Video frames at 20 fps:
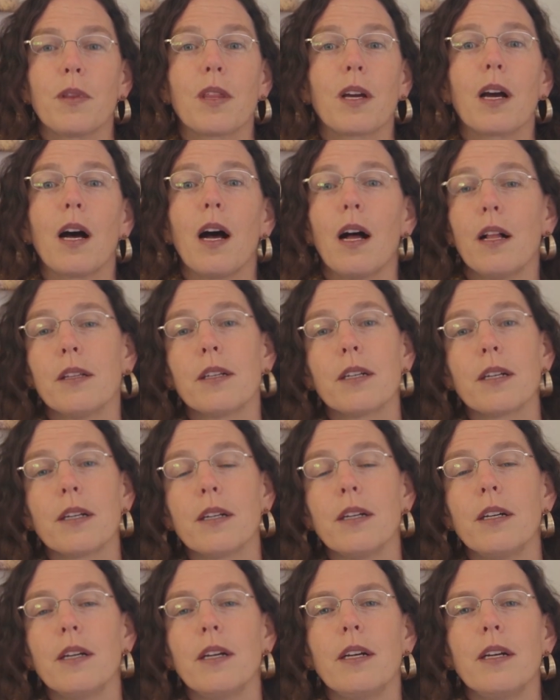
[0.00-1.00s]

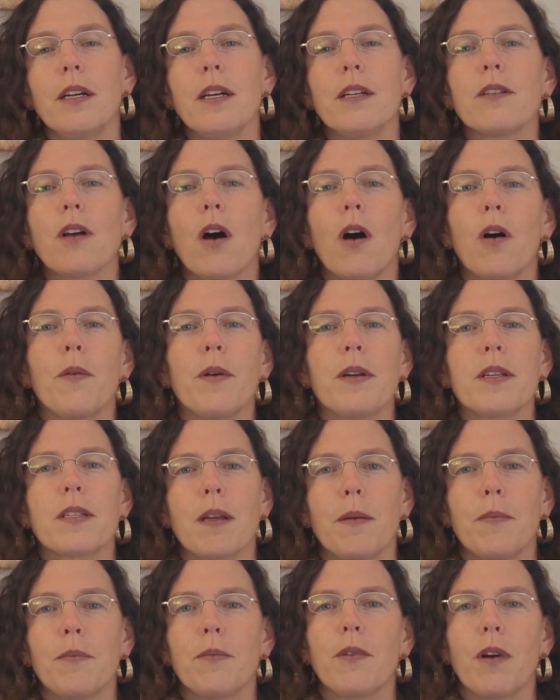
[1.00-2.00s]
color is always
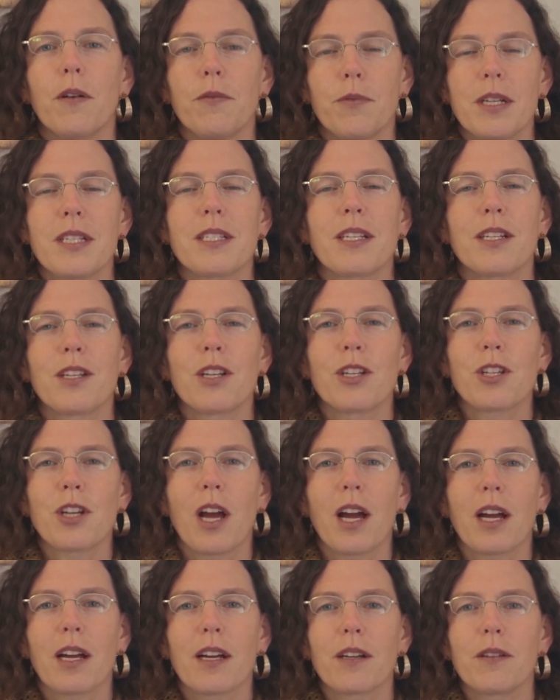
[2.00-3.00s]
a reason to
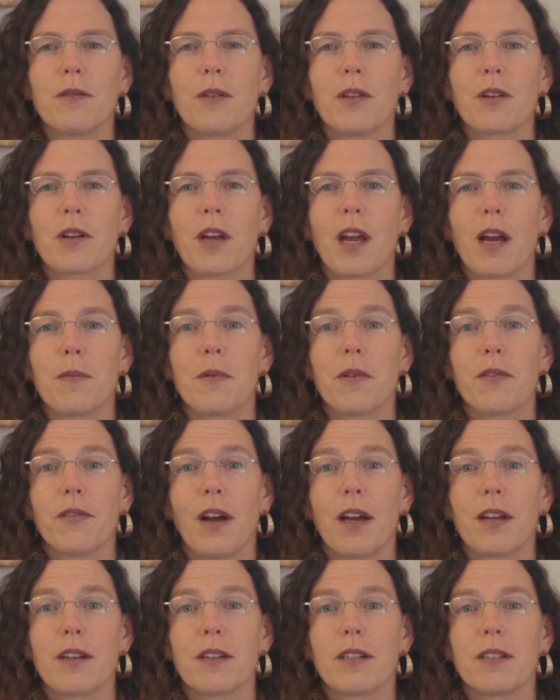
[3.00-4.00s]
check with your care
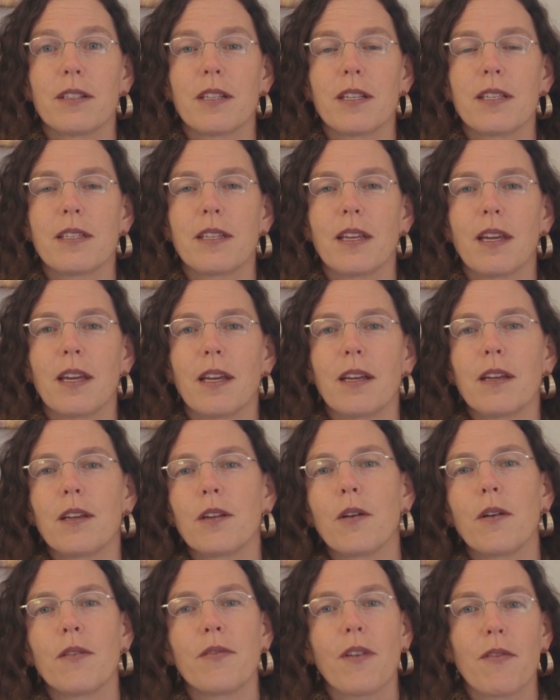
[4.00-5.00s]
provider to see,
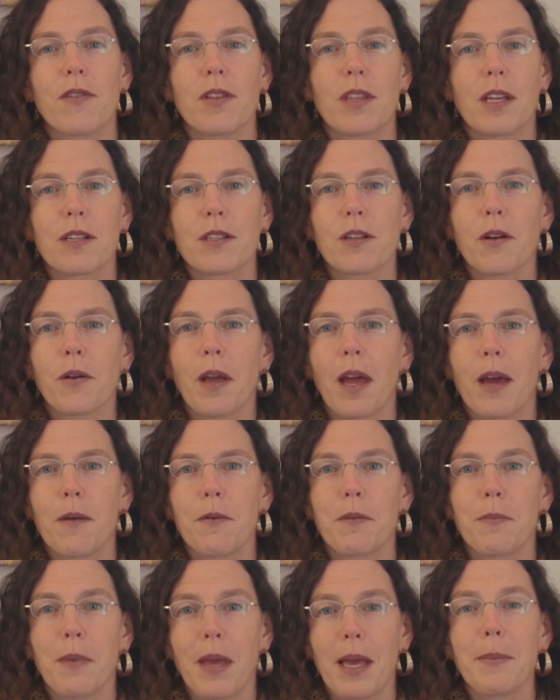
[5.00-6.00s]
if everything's okay
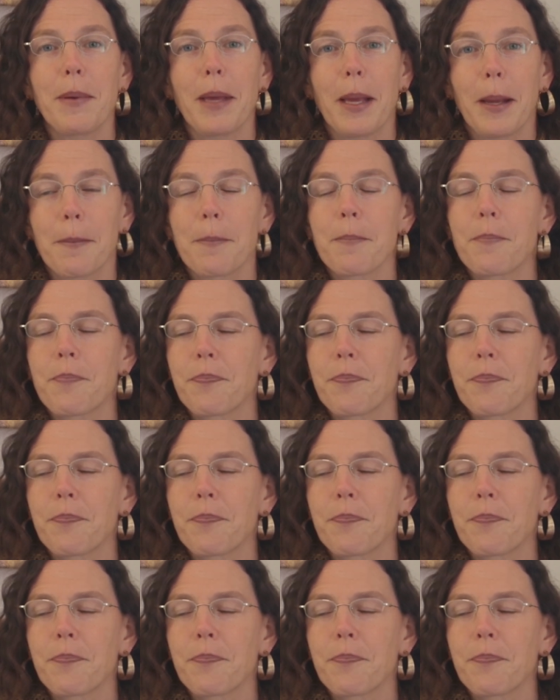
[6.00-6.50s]
with baby.